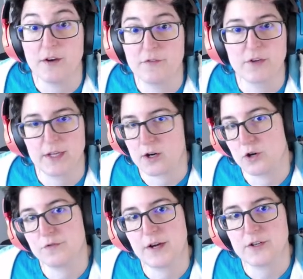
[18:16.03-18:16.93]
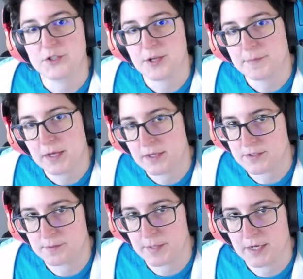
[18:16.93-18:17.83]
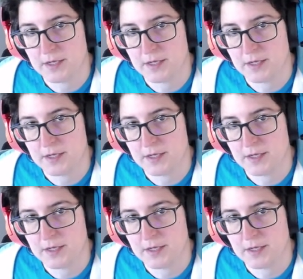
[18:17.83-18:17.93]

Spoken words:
for like Art Fight or something and submit it.